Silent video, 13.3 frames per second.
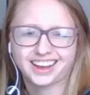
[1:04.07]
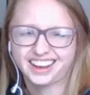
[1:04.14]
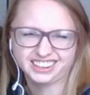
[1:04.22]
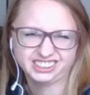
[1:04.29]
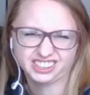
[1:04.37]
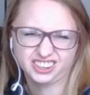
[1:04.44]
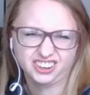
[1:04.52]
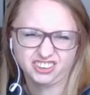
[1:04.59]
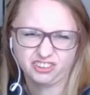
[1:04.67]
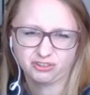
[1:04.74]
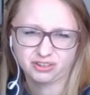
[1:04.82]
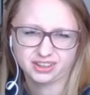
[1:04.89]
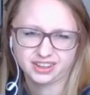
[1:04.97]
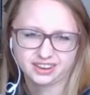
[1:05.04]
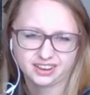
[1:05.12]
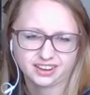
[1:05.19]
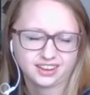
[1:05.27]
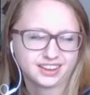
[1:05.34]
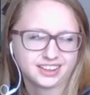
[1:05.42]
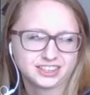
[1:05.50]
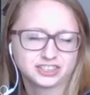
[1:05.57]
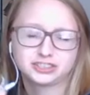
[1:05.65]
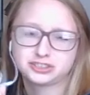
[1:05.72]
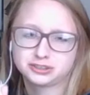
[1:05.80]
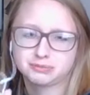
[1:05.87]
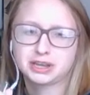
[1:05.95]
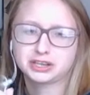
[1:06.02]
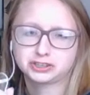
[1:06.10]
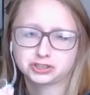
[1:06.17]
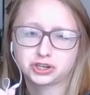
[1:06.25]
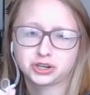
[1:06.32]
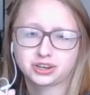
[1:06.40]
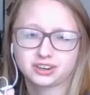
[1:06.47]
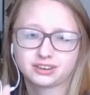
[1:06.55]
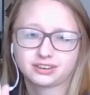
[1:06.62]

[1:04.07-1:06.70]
I should Google it just to make sure.